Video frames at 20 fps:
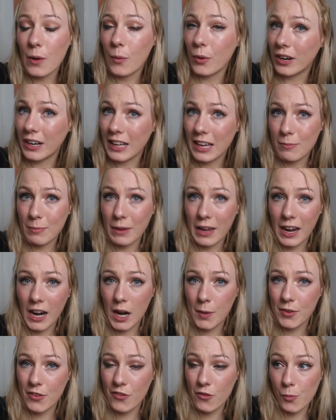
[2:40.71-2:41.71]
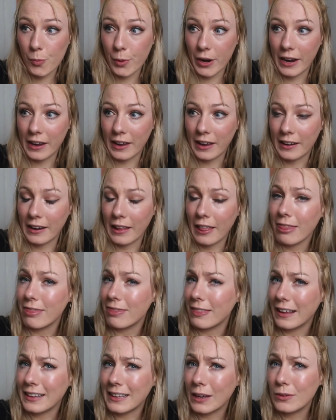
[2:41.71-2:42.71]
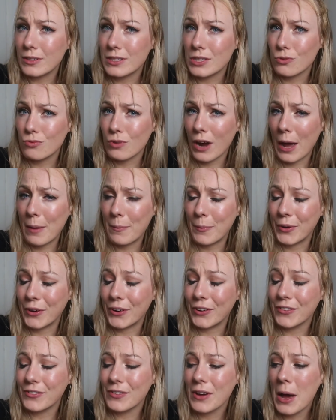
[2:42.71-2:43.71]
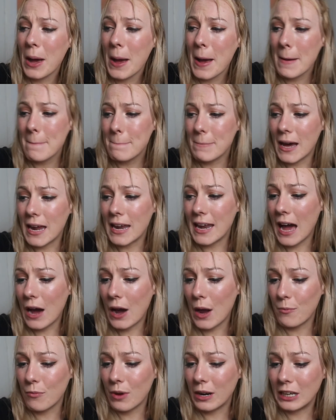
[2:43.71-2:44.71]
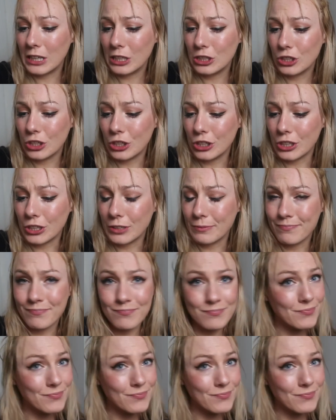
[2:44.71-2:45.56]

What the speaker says: I wanted to give my hair a bit of a break, and I think that was the right move, but now I'm ready to